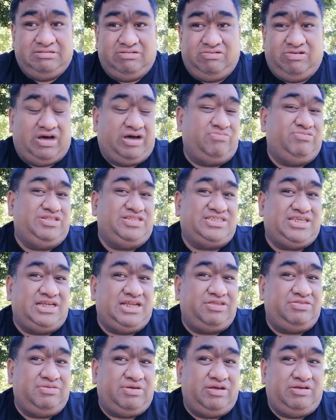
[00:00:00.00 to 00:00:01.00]
Well, I wouldn't say
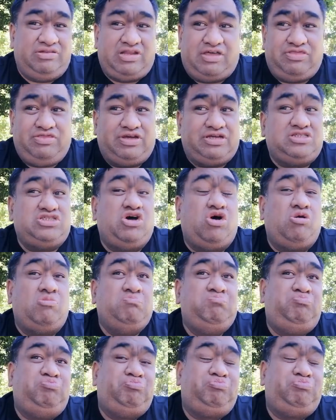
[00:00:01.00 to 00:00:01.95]
nothing. Nothing, Tom.